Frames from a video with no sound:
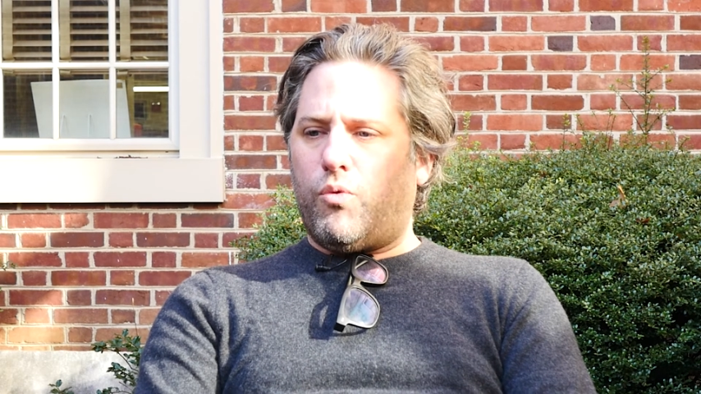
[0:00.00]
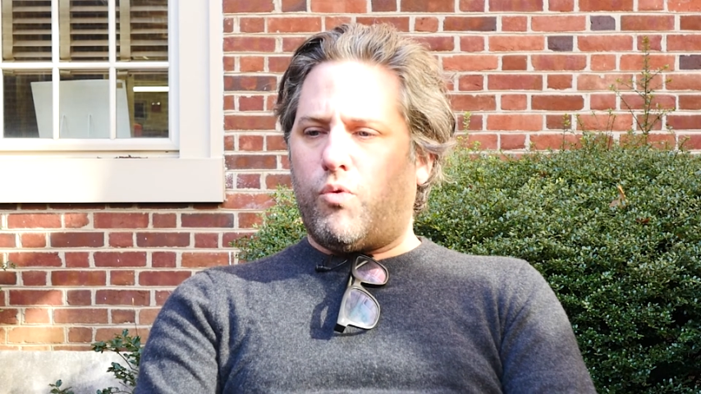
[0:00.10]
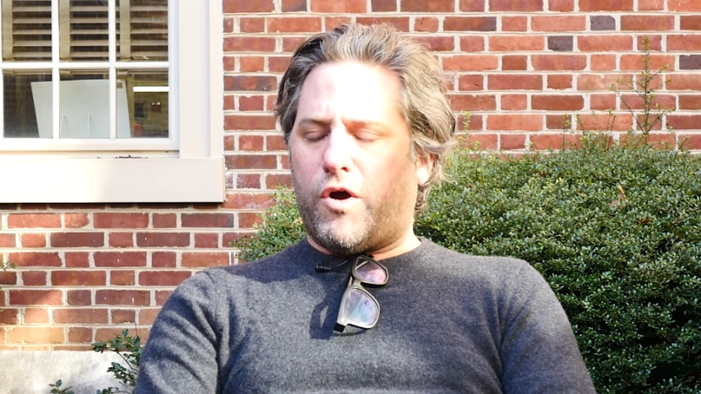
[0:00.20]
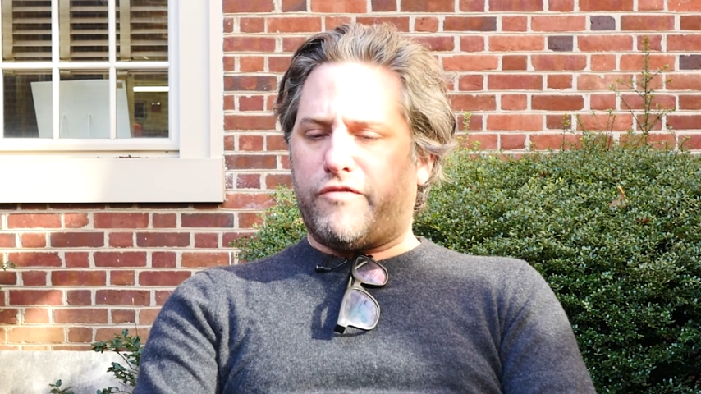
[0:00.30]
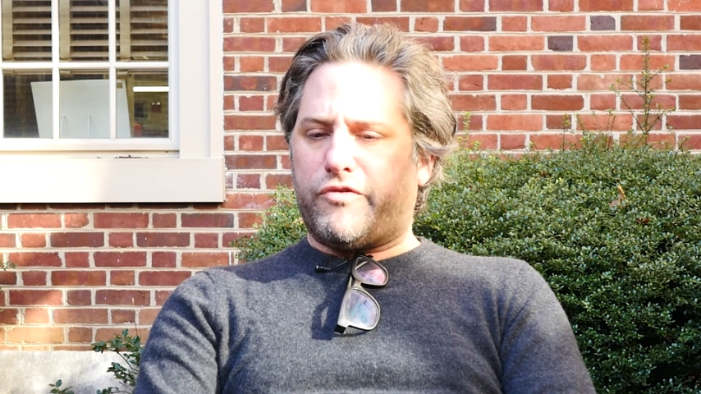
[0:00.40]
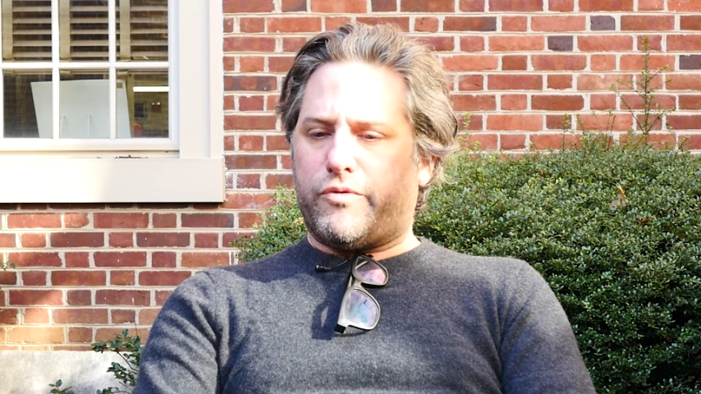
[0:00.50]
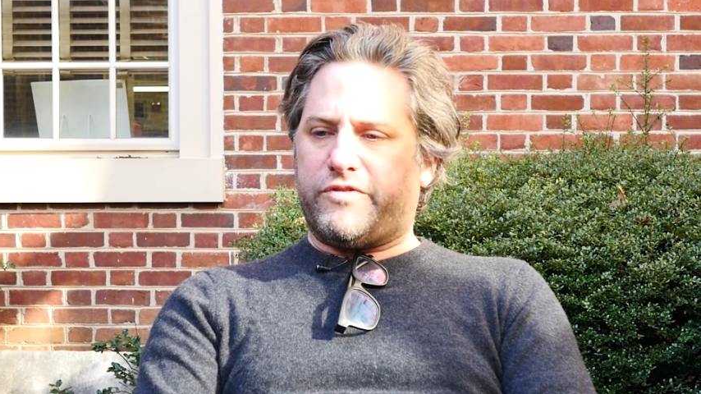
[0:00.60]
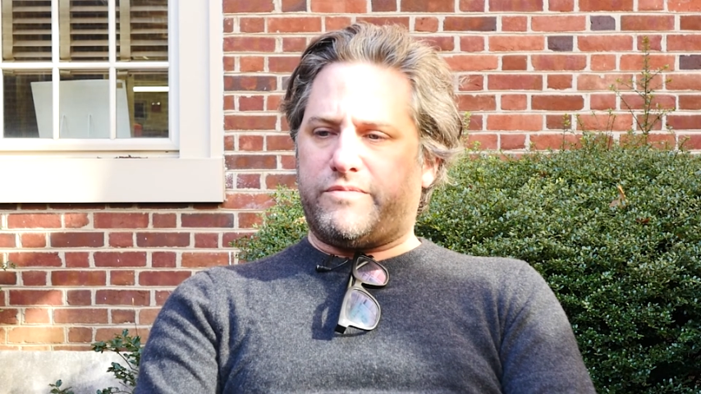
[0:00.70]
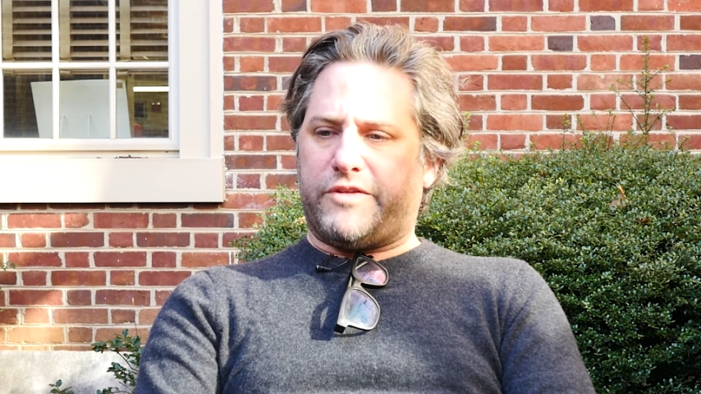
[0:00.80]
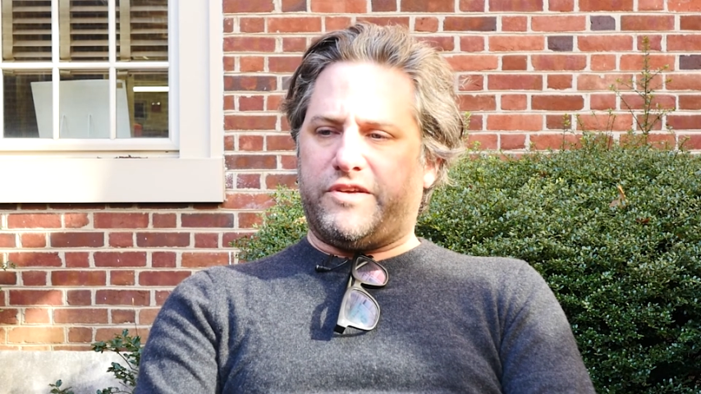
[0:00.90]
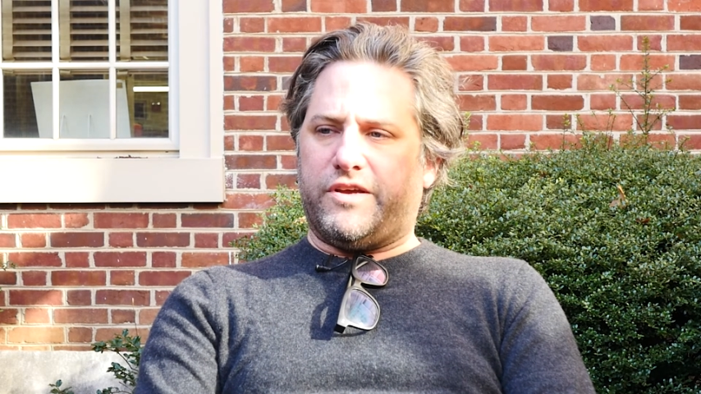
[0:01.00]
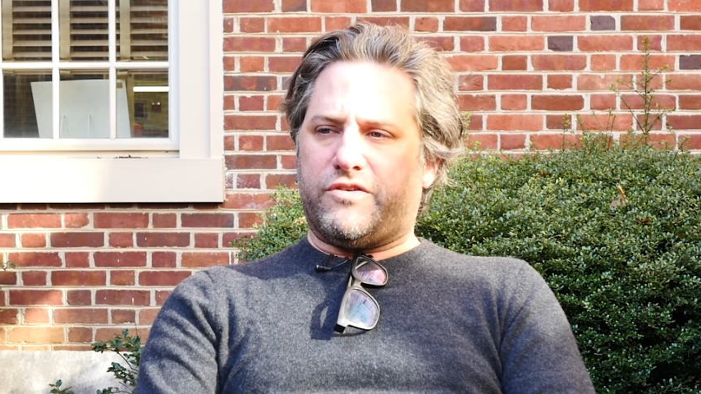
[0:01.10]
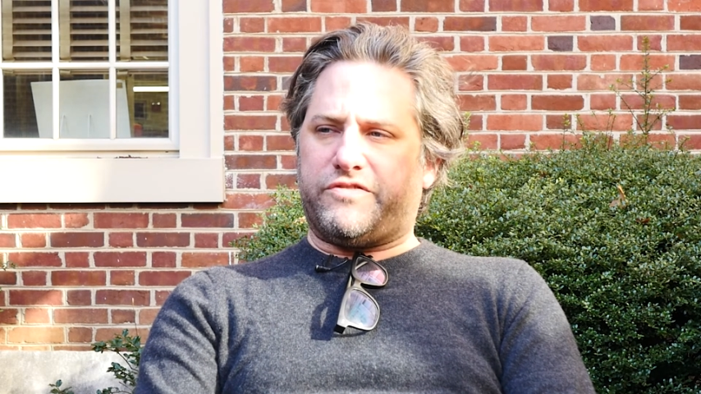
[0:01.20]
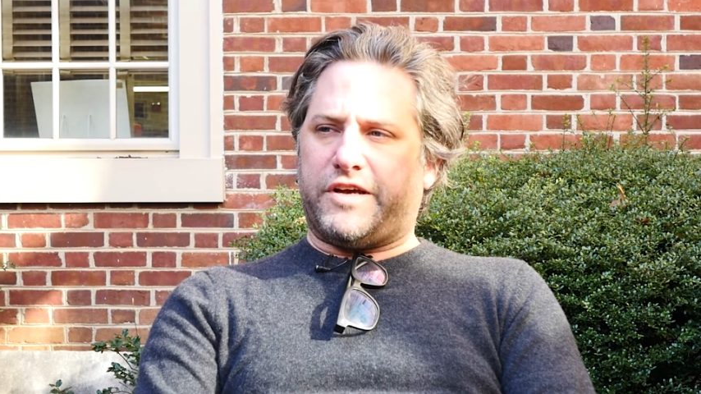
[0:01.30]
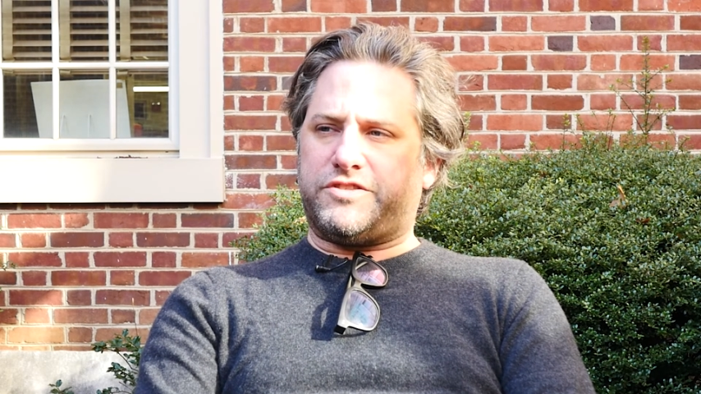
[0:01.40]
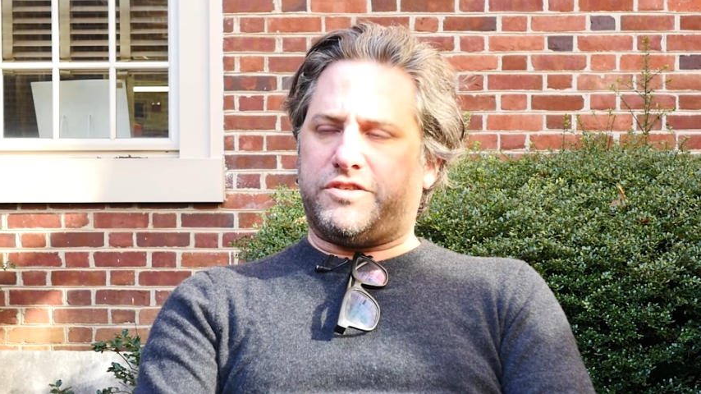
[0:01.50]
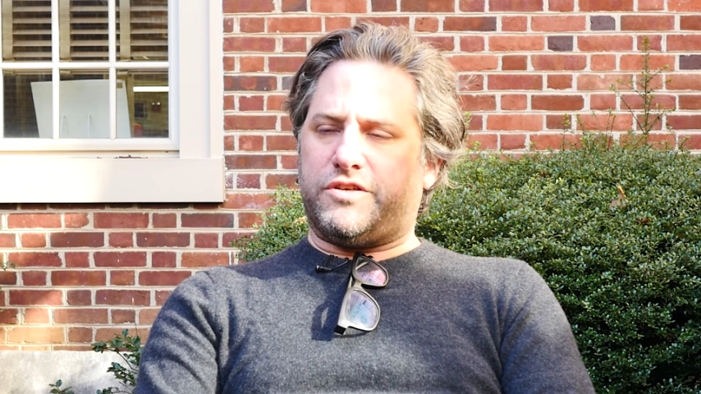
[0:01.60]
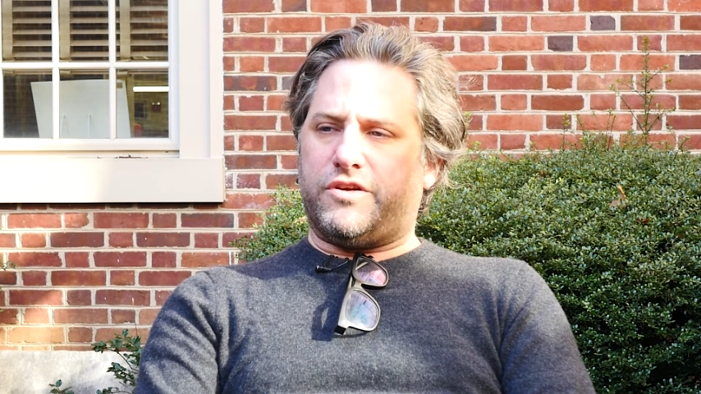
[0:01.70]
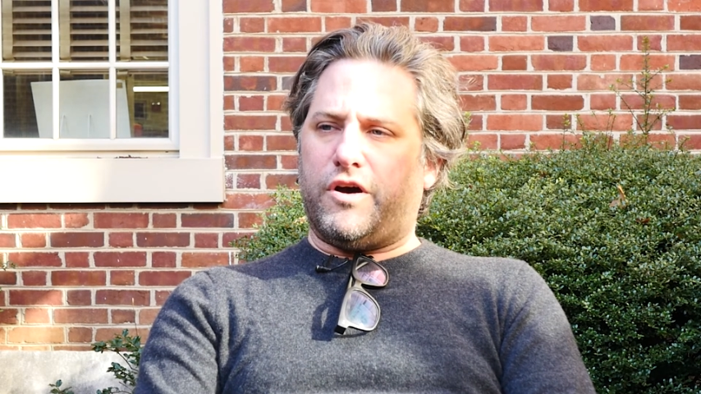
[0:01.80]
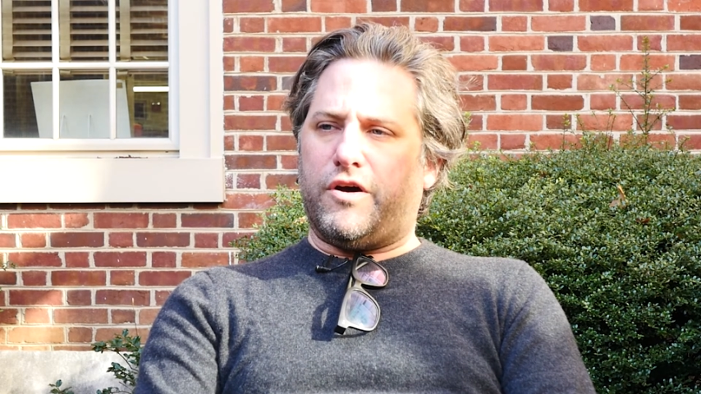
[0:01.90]
one of them is about the
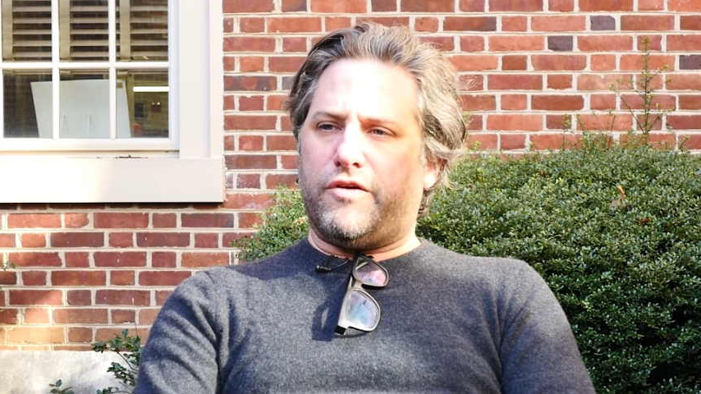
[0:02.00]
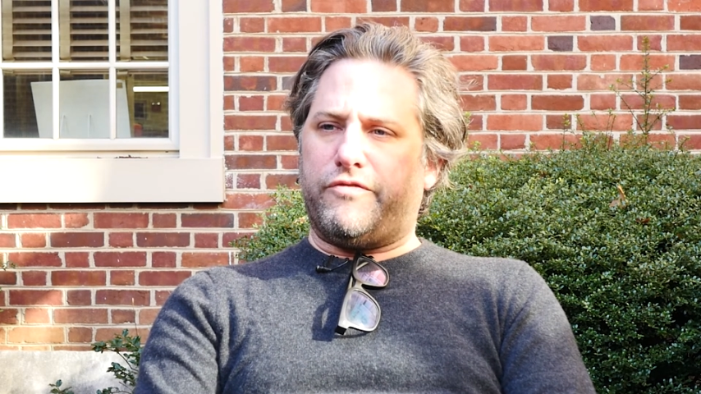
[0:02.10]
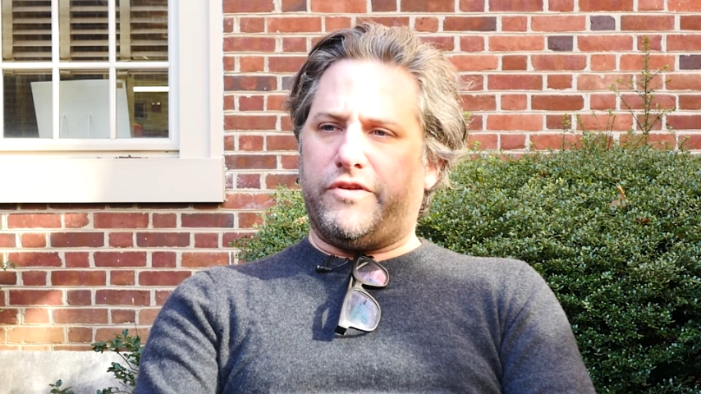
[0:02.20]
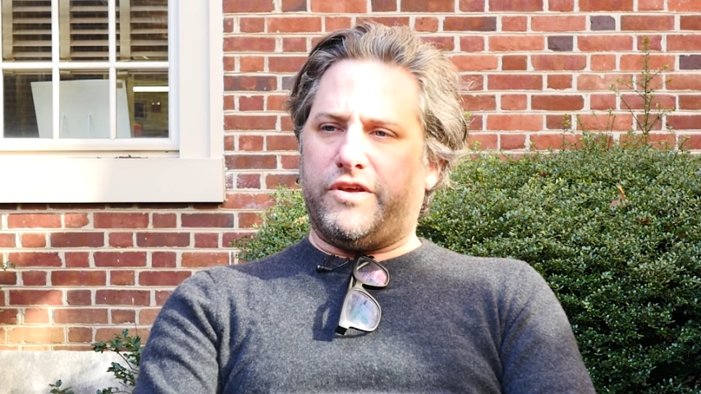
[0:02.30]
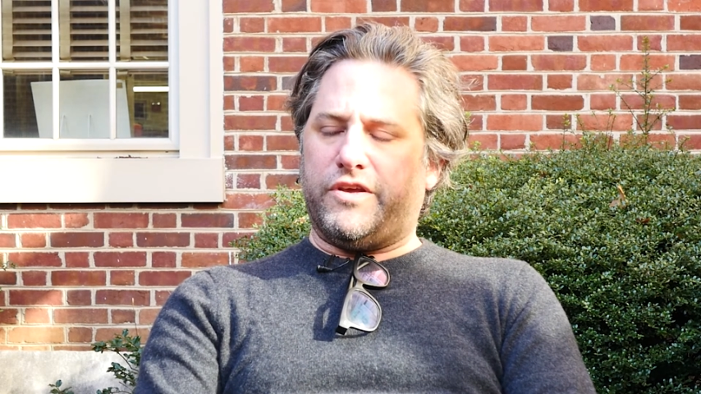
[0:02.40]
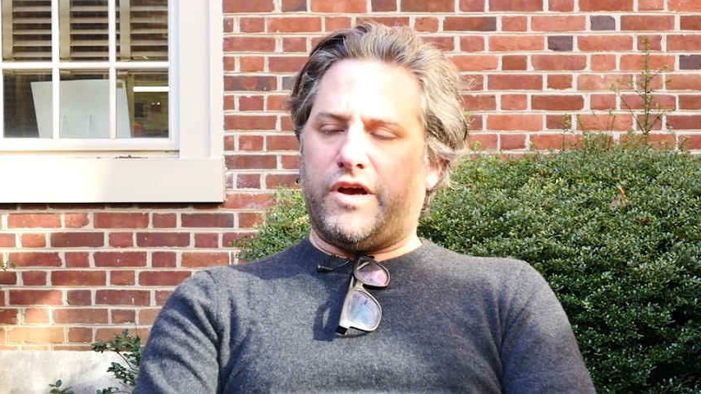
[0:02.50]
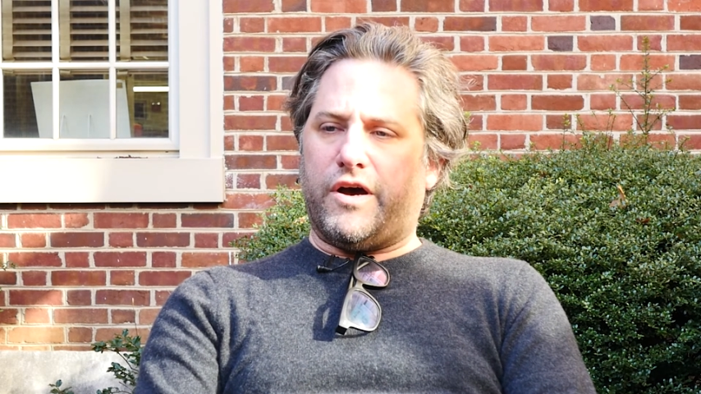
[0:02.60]
intersection of the